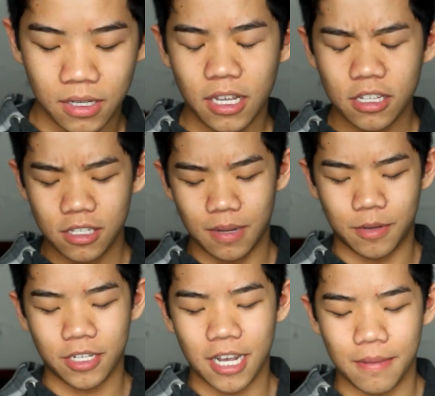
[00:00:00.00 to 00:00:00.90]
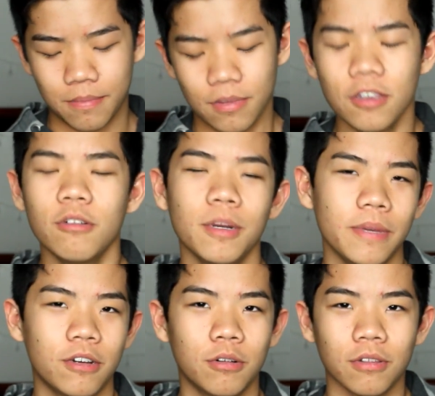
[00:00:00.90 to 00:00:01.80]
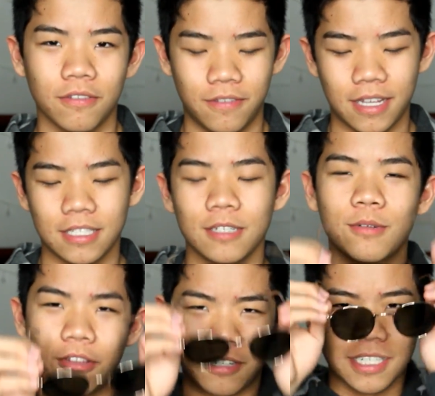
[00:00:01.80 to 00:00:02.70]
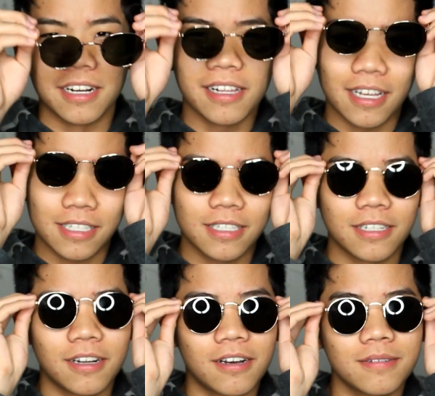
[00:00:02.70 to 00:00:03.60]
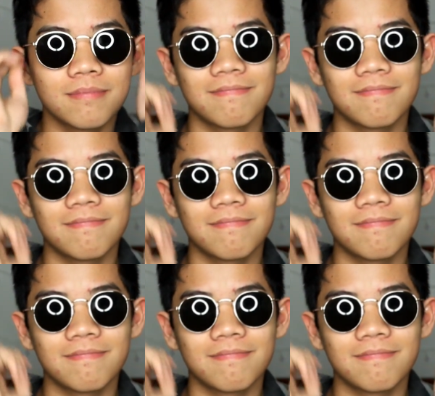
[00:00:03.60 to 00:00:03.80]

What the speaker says: It's summertime. You wanna be cool and fancy with your sunglasses and all?